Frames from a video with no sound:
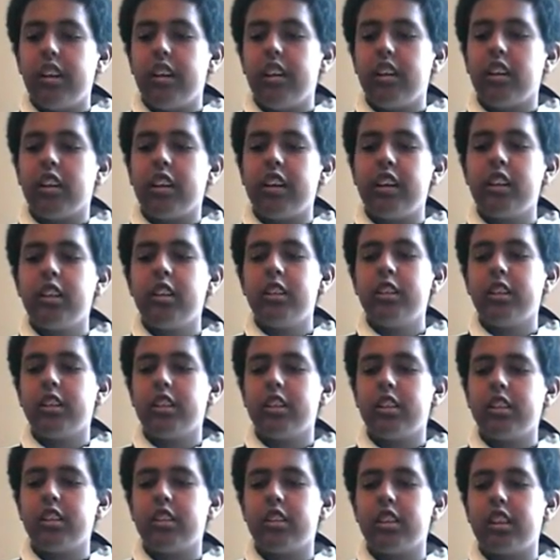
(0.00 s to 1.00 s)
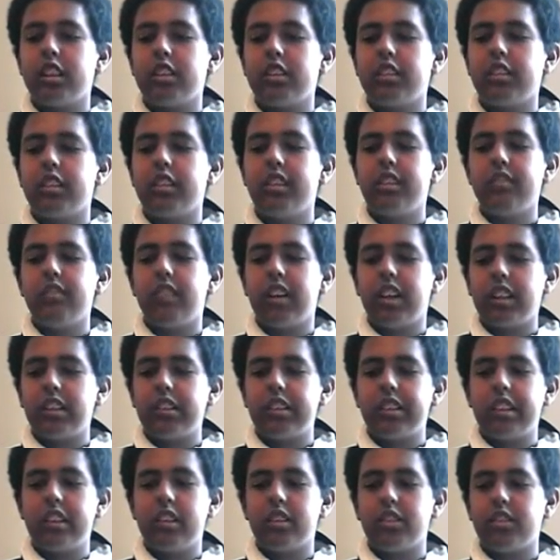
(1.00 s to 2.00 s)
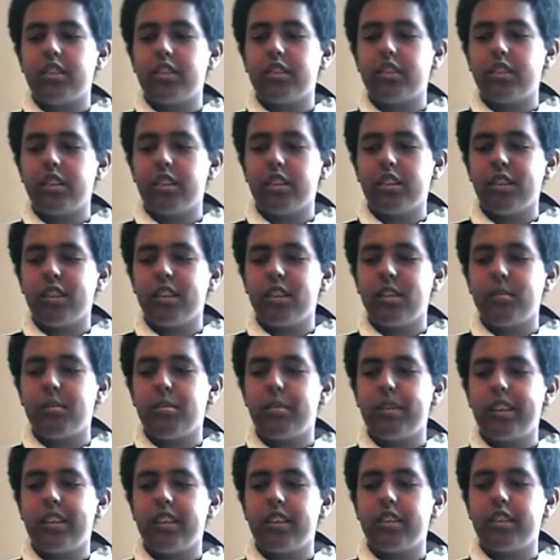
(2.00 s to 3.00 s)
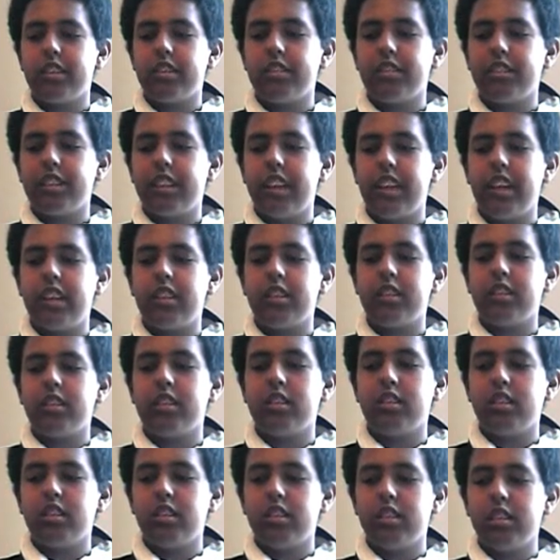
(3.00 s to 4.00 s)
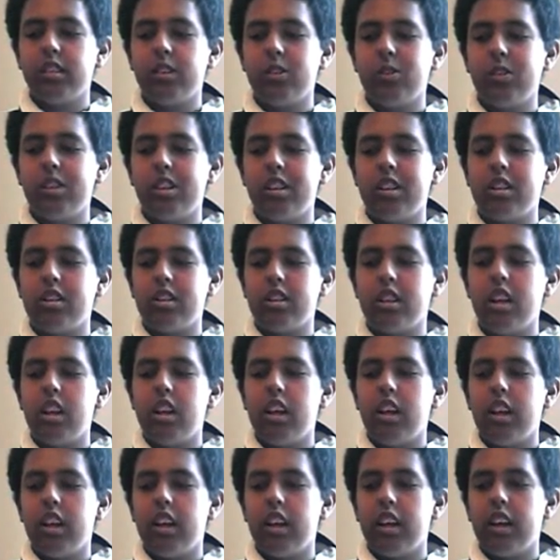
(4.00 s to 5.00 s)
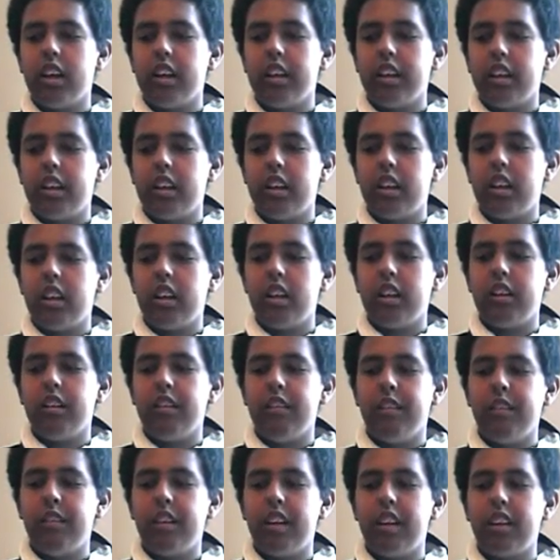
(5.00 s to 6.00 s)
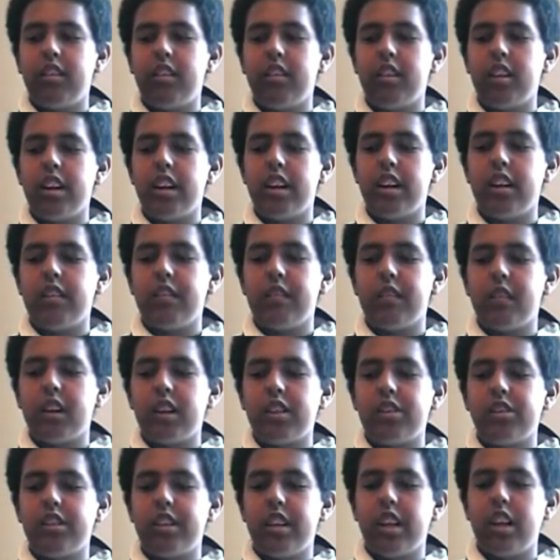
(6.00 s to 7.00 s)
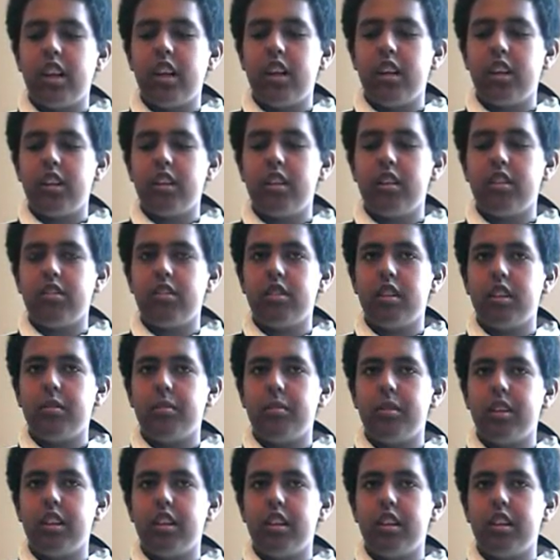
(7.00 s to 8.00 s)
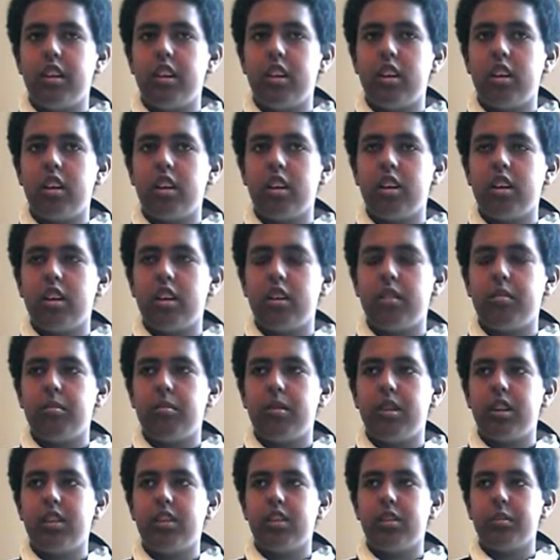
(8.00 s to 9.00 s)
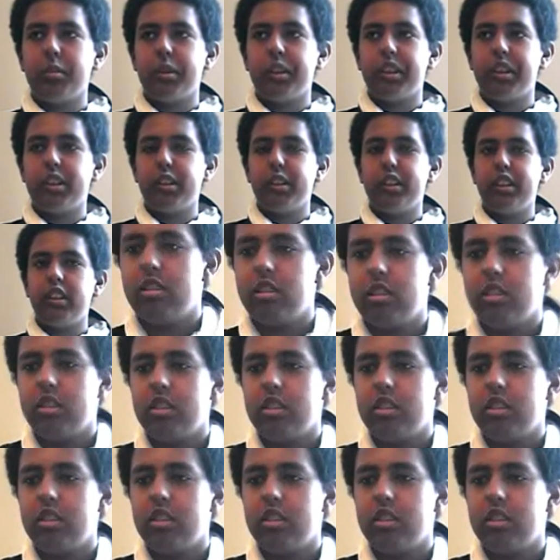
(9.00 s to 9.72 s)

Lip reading: In later years, I turned my attentions to the compression of gases, liquids, and invented a device that could determine their compressibility.